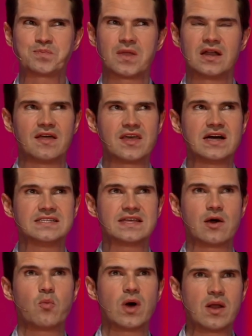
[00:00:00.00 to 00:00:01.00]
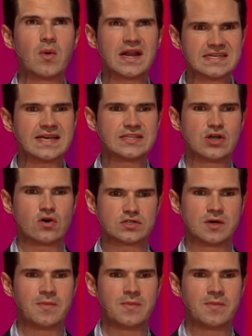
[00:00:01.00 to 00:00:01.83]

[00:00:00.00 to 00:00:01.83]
Like the idea that when, when I say doctor,